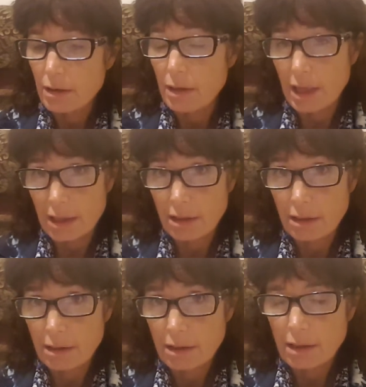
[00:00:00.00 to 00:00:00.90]

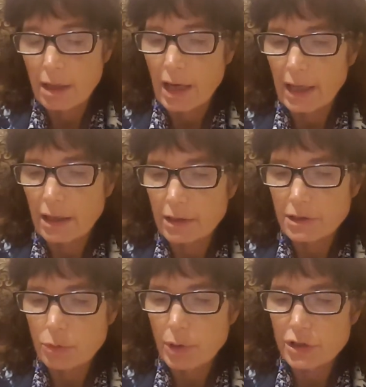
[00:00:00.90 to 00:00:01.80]
Then I got to
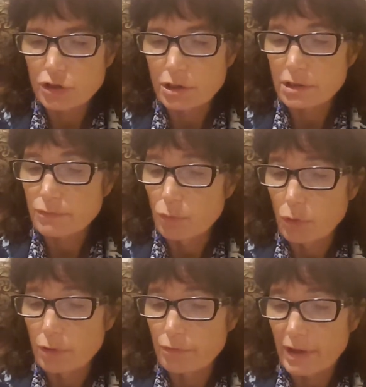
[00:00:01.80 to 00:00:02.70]
questions
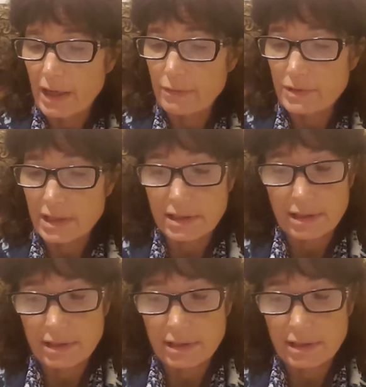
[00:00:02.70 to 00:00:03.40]
4, 5, 6, and